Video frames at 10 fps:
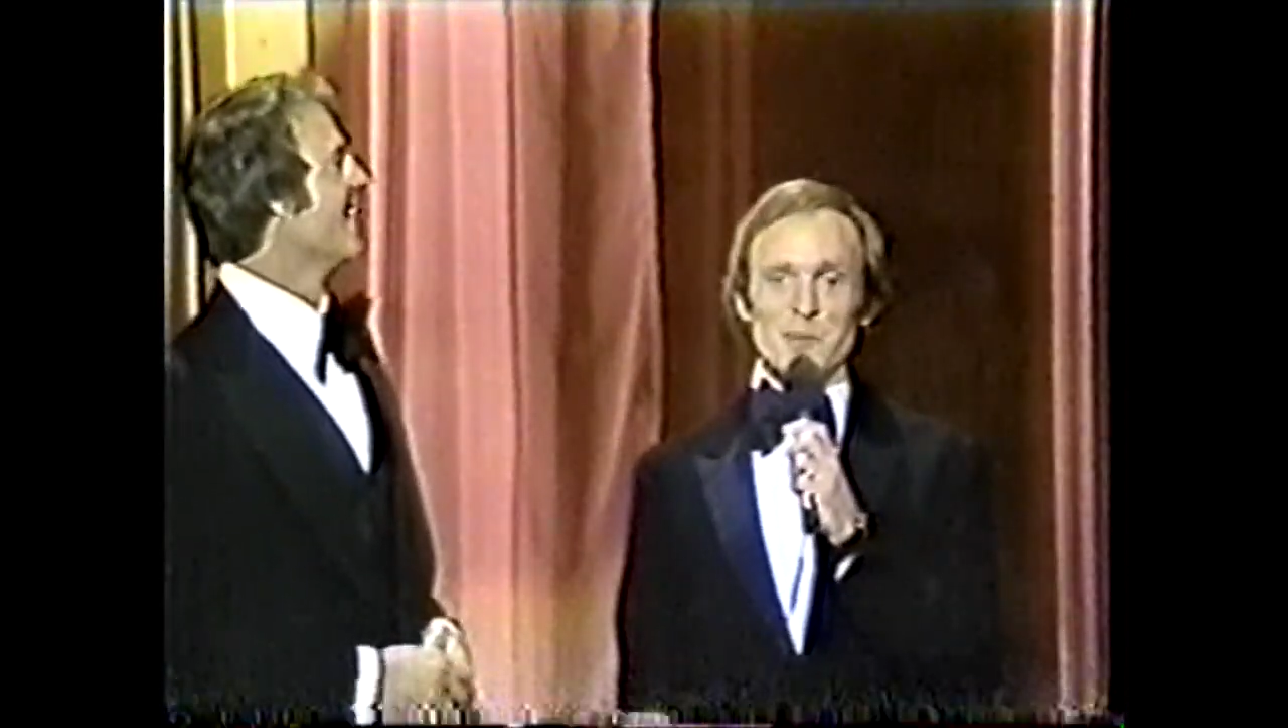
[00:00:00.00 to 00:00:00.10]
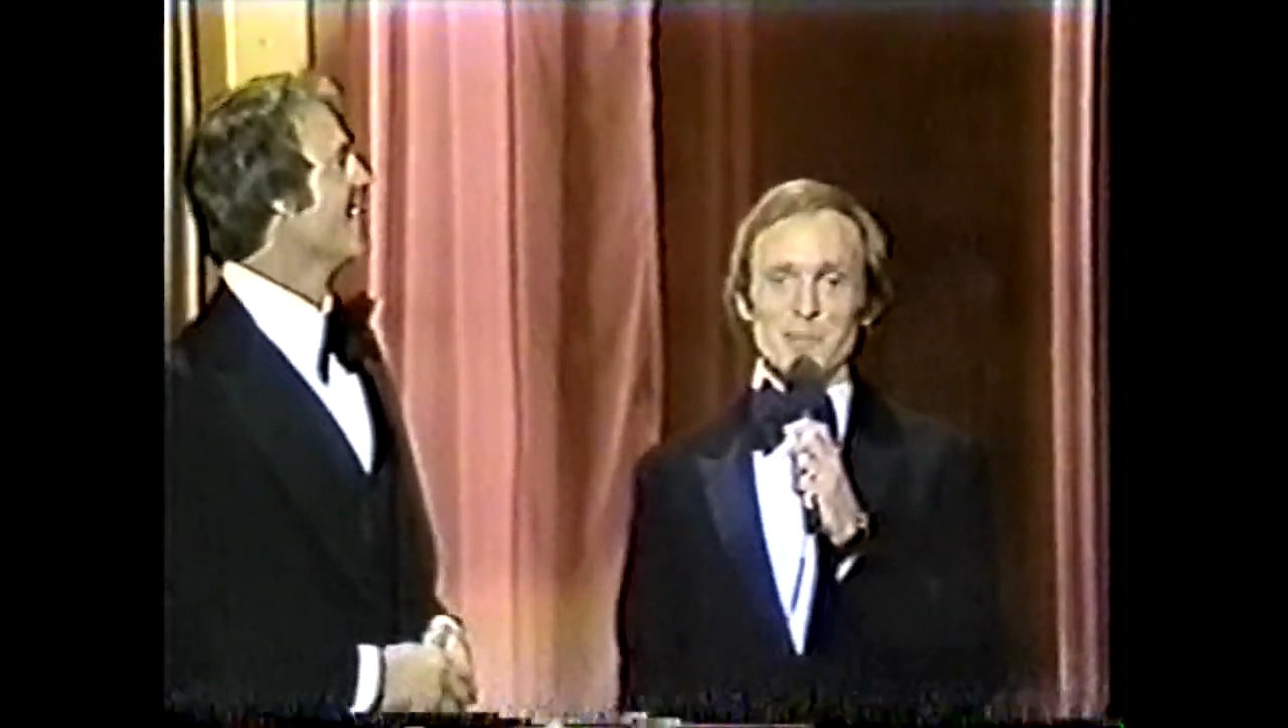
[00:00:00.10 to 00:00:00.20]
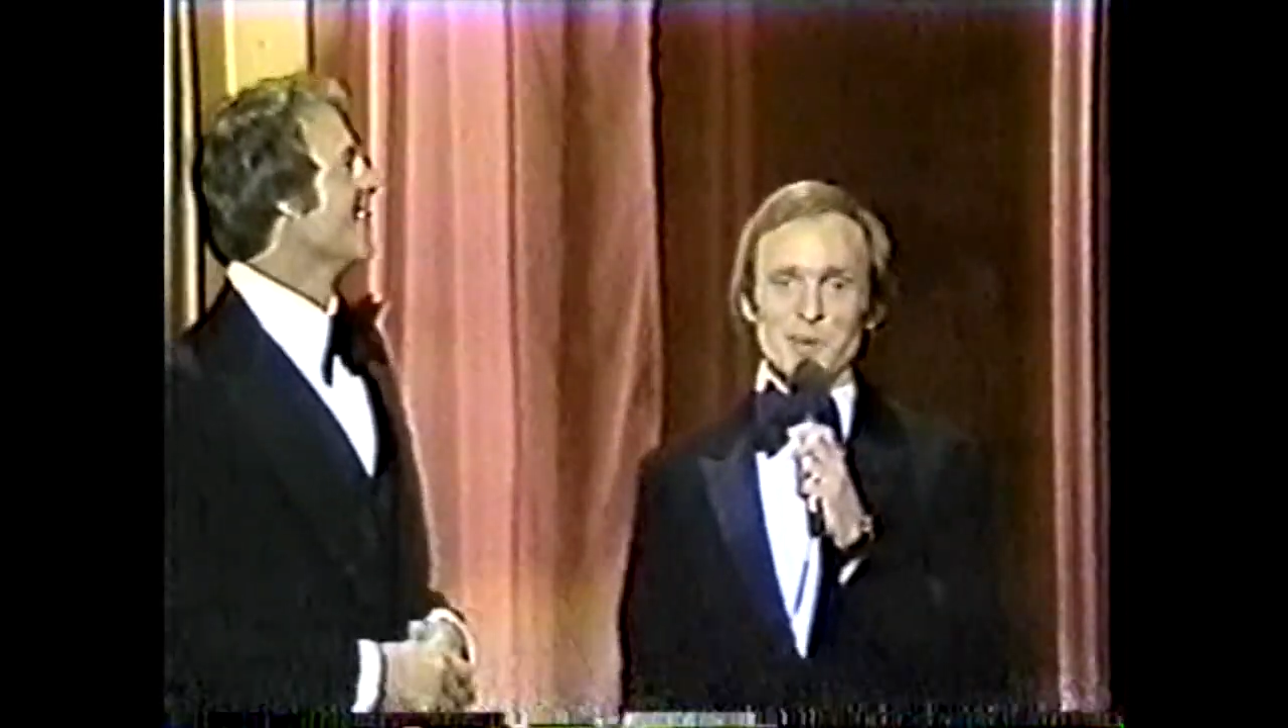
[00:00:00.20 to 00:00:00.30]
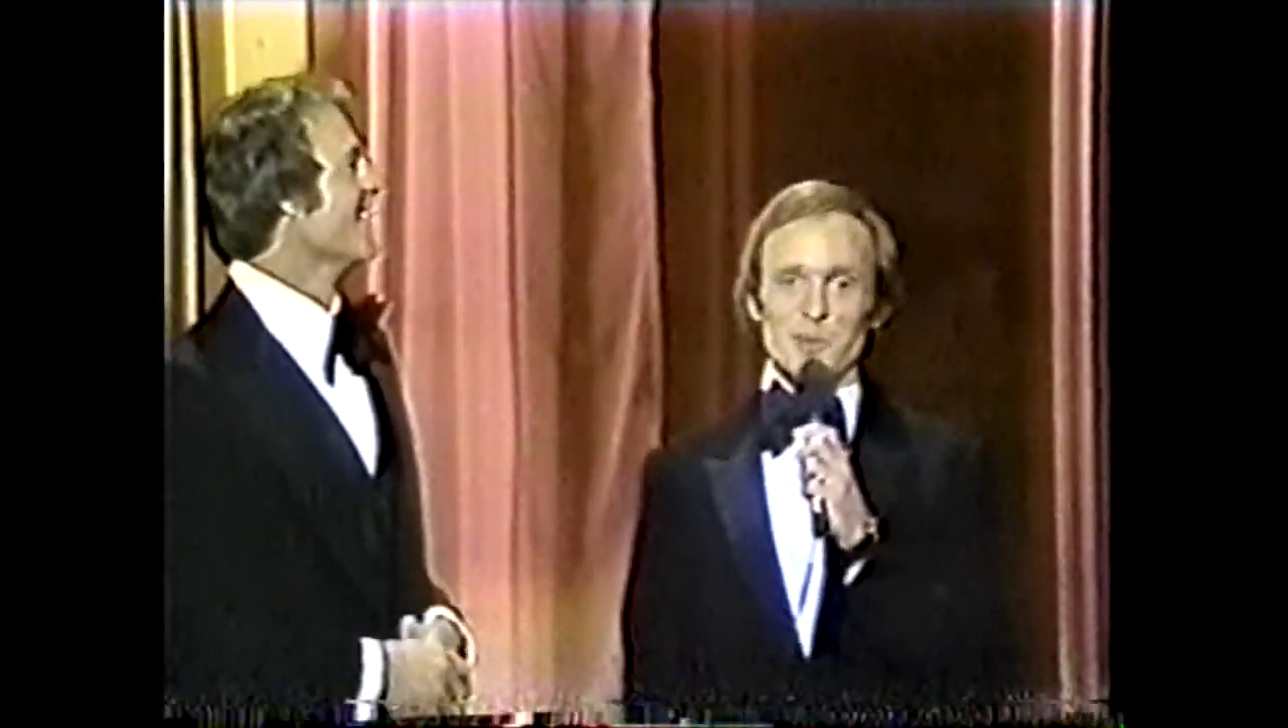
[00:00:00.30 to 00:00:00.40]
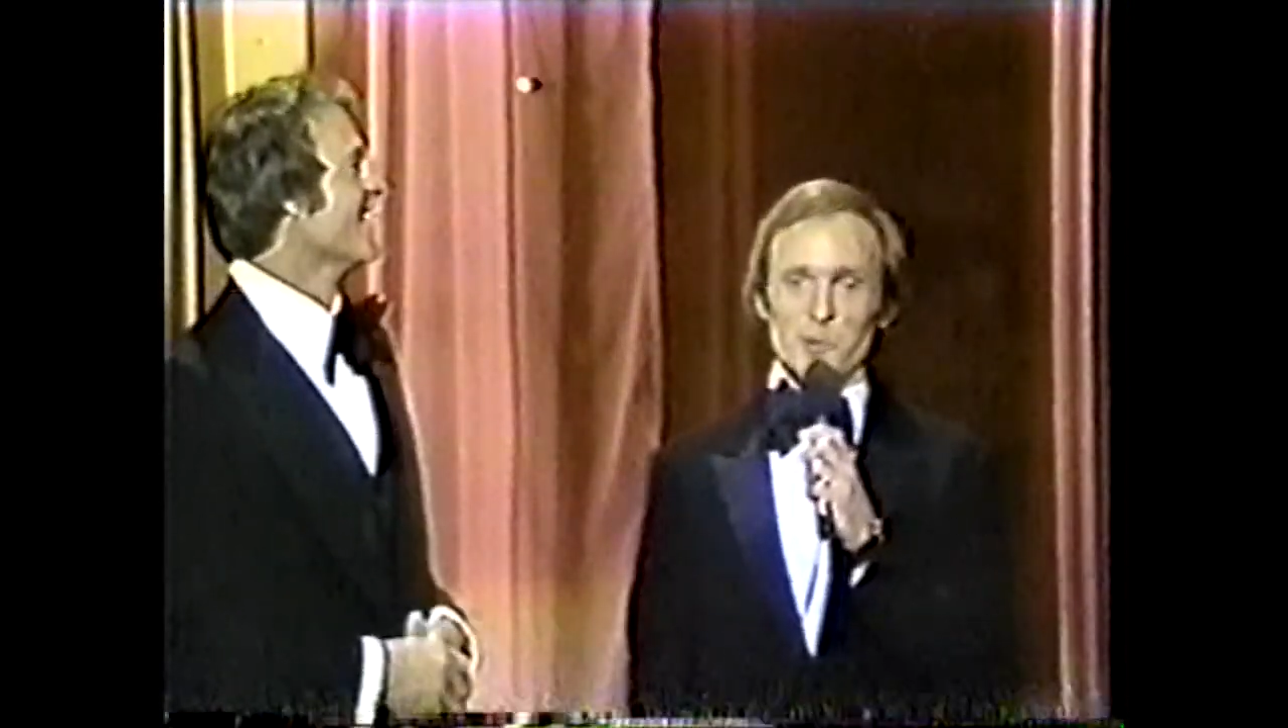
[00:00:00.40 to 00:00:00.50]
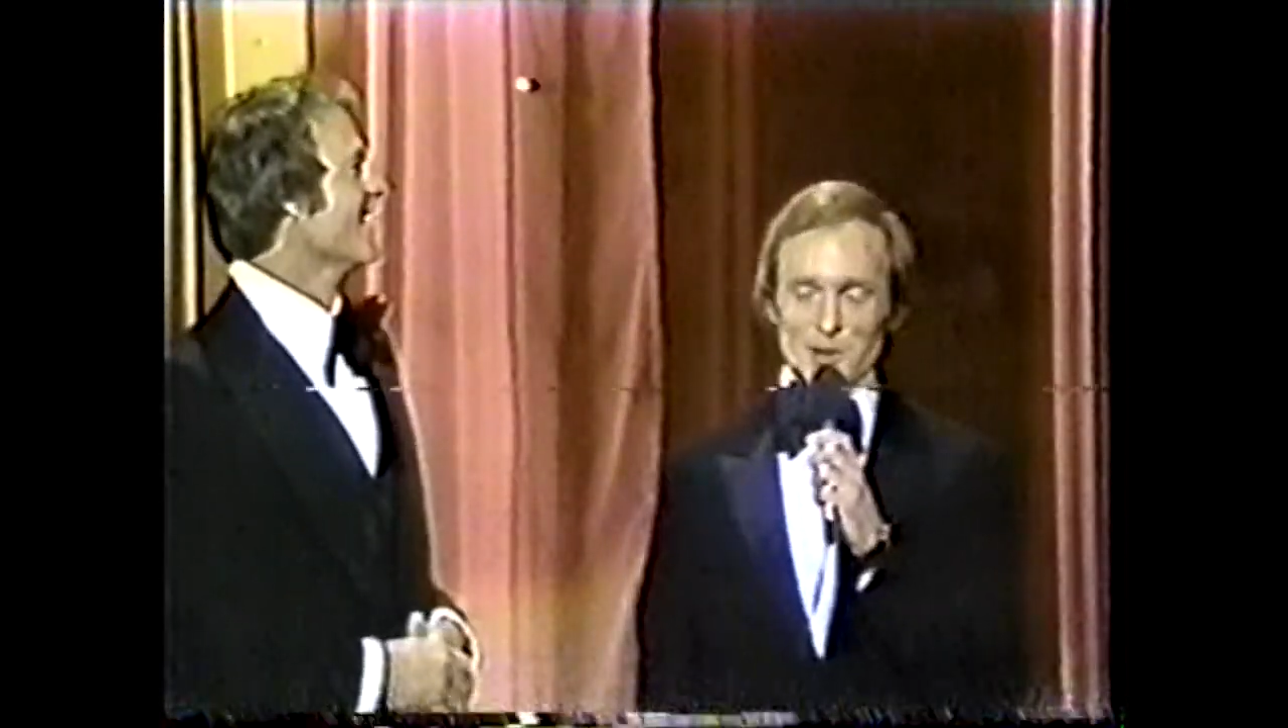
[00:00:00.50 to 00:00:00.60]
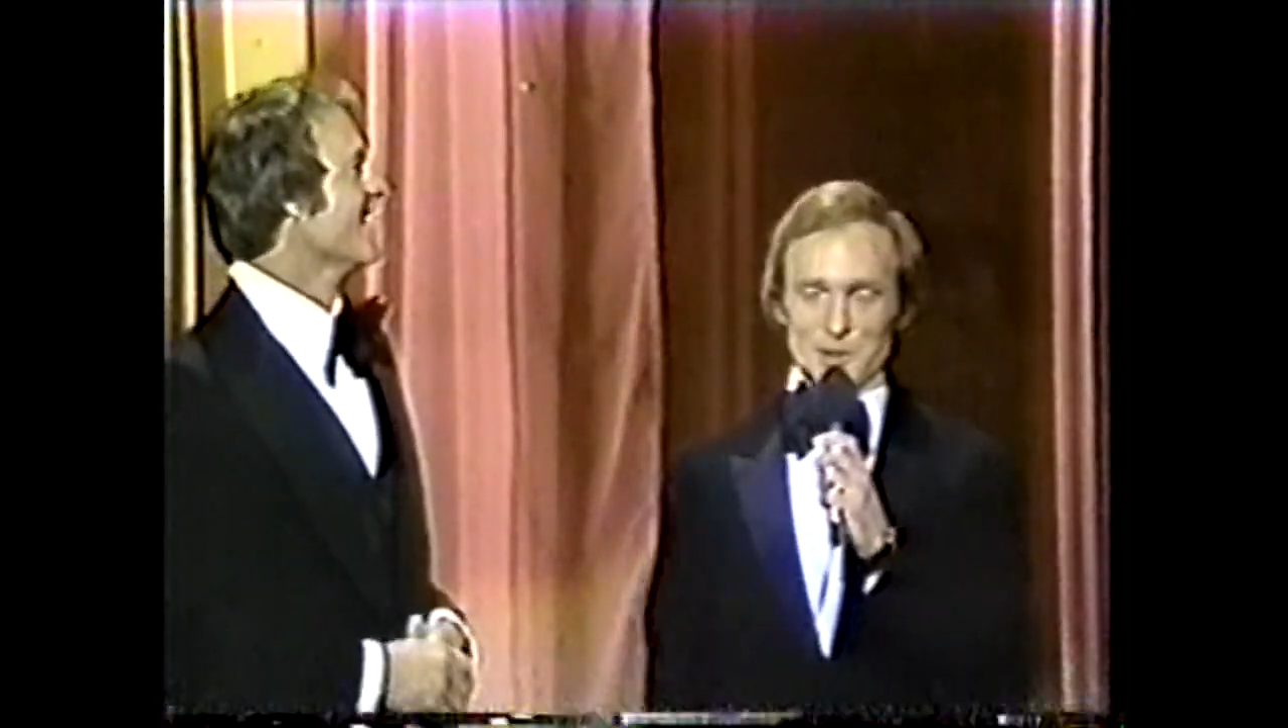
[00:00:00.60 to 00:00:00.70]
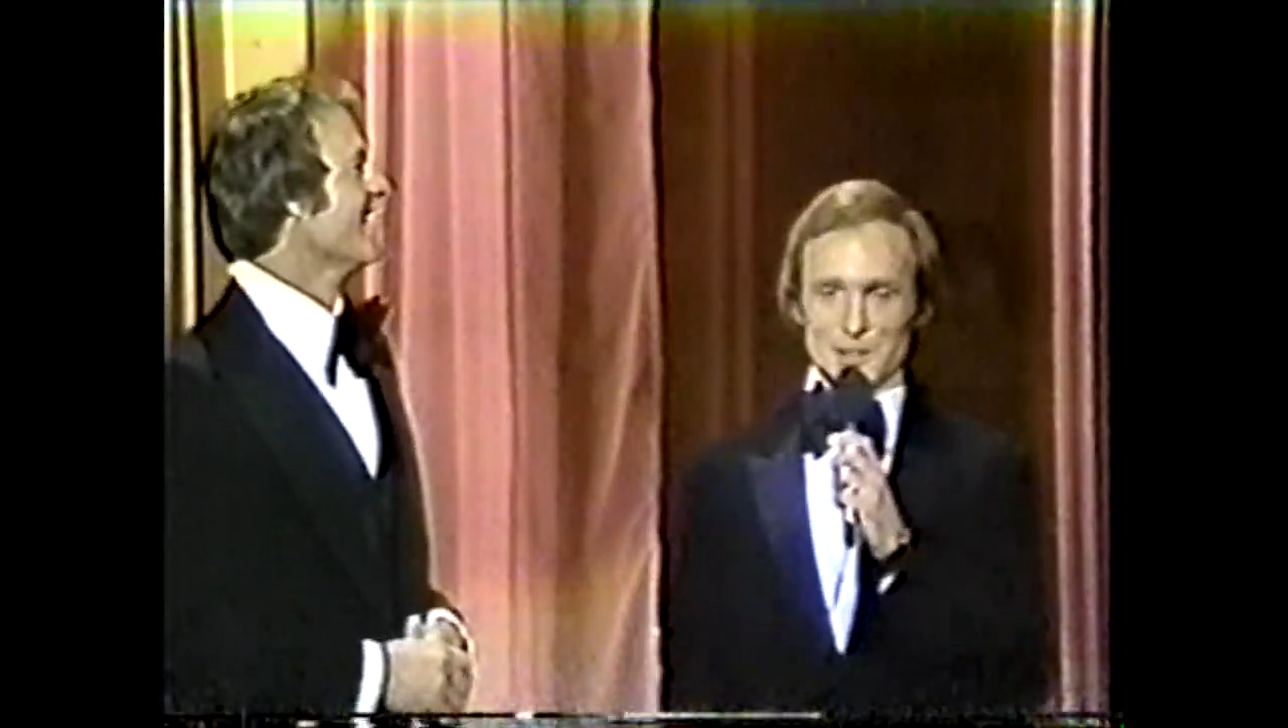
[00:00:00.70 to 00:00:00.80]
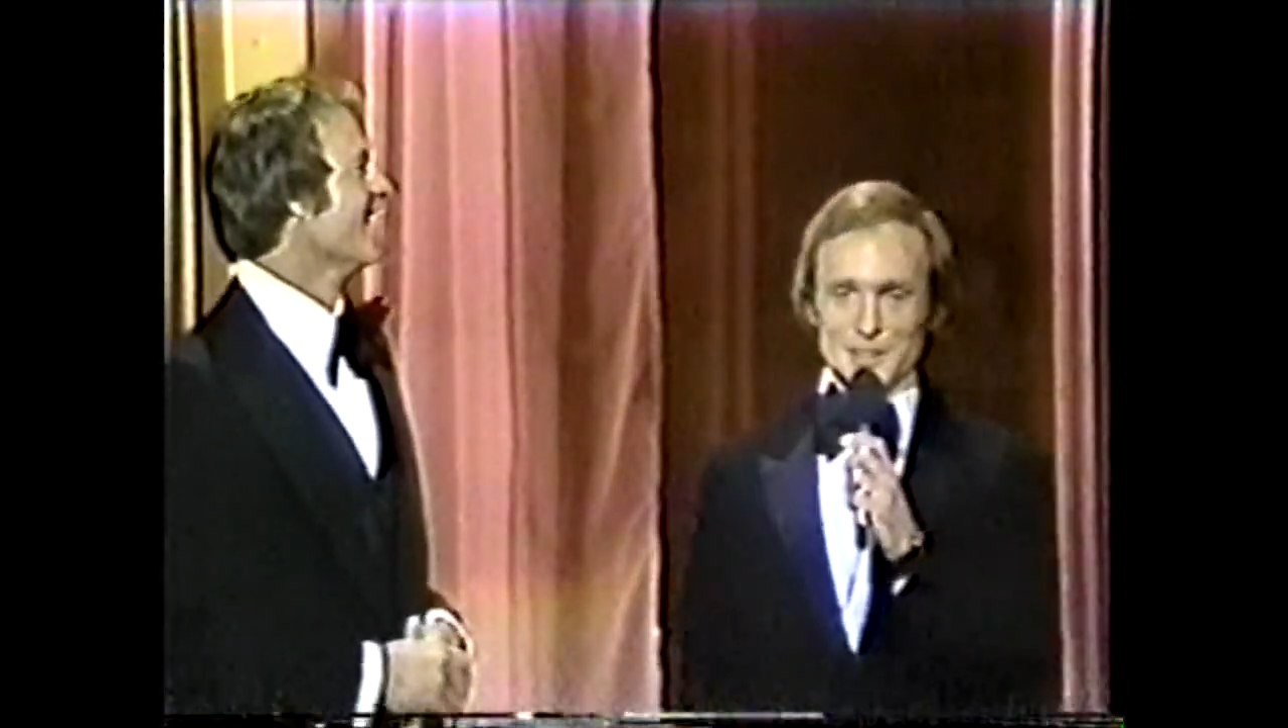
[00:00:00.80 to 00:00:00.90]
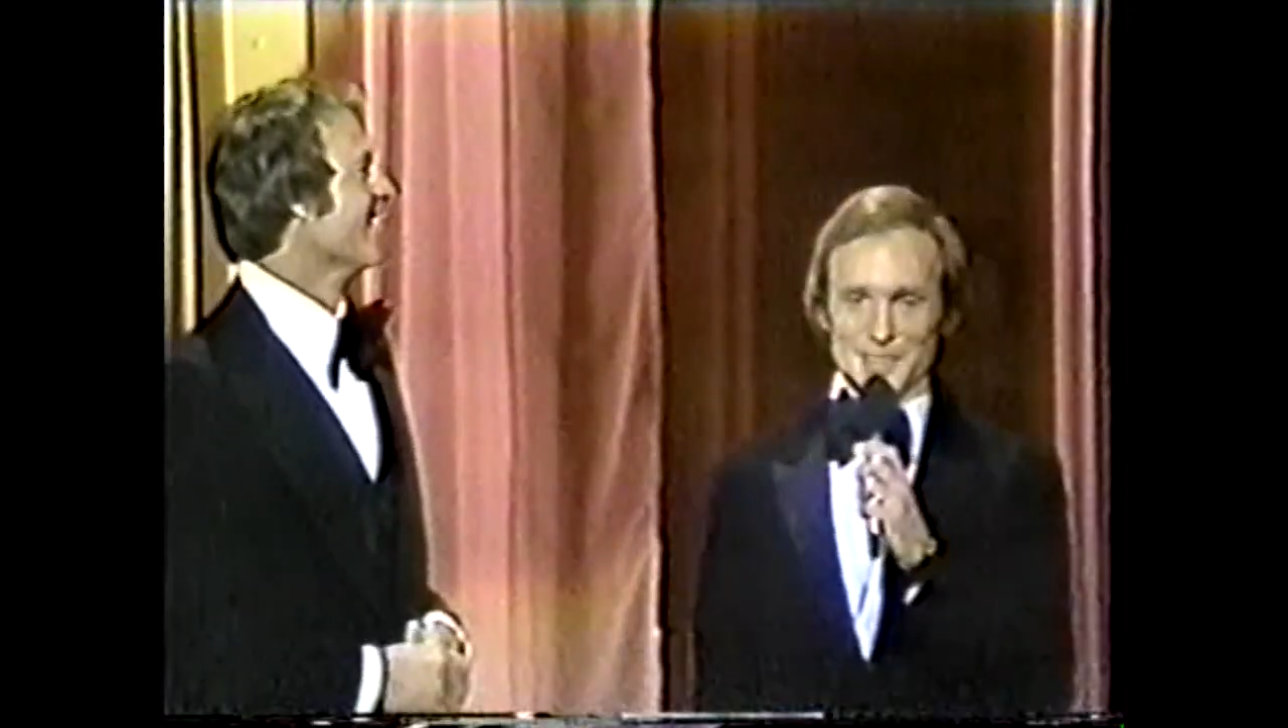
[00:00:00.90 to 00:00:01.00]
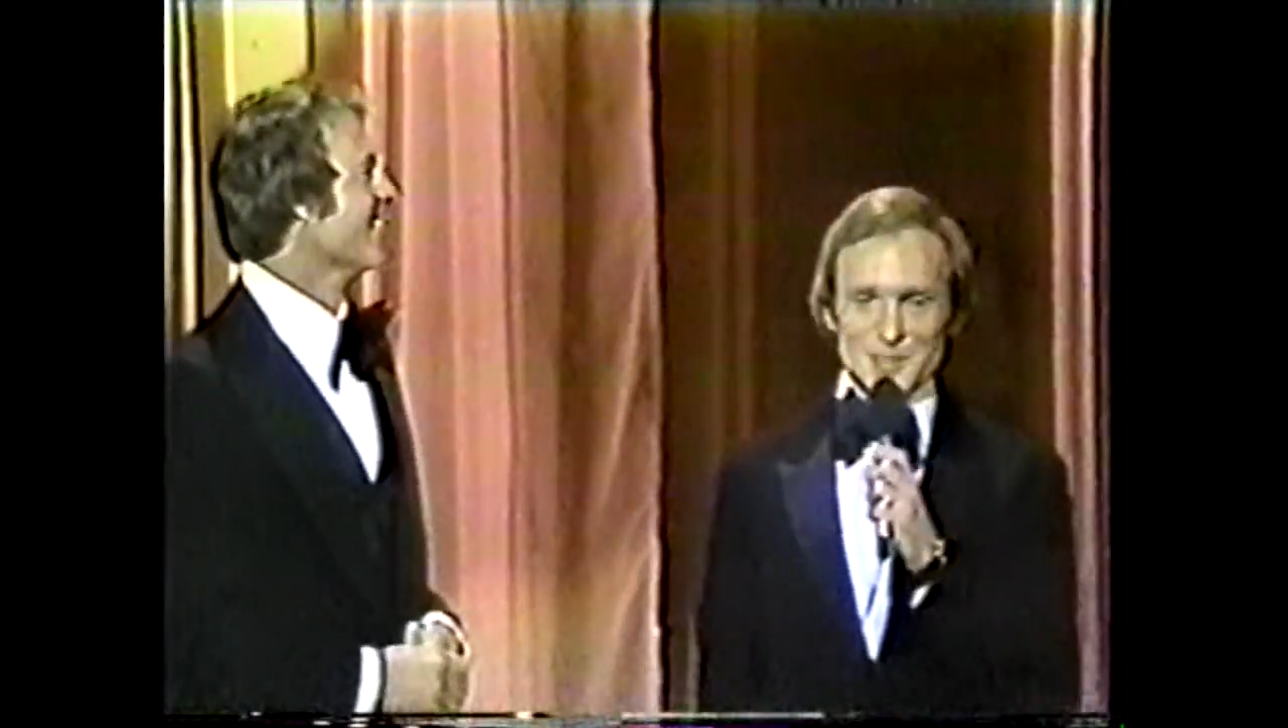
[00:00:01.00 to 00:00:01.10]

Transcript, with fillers: champion of the world.